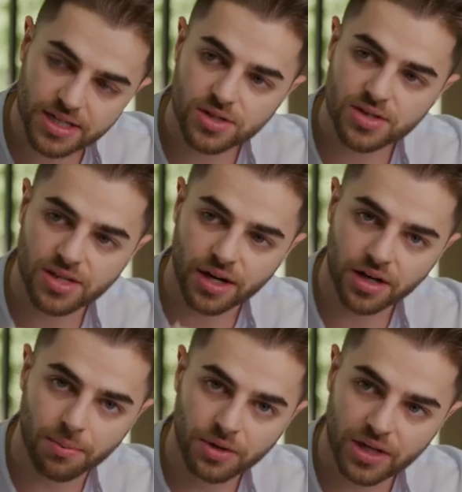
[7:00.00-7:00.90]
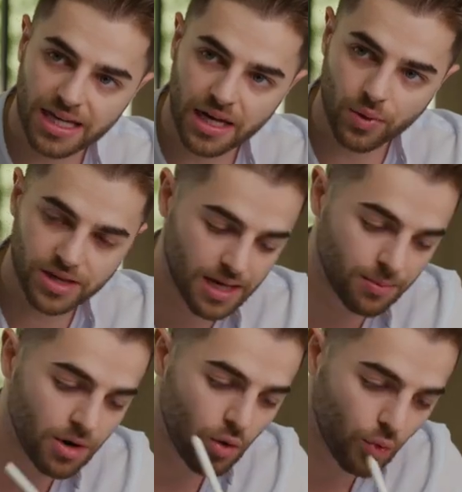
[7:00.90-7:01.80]
us to start communicating with
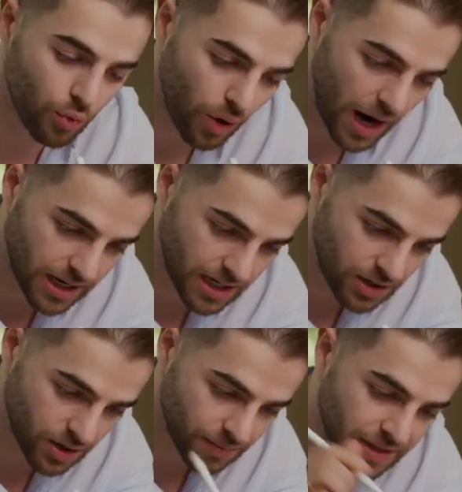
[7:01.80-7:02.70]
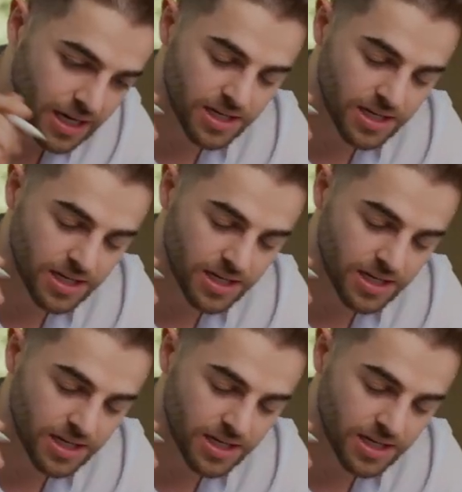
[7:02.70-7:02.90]
them right here.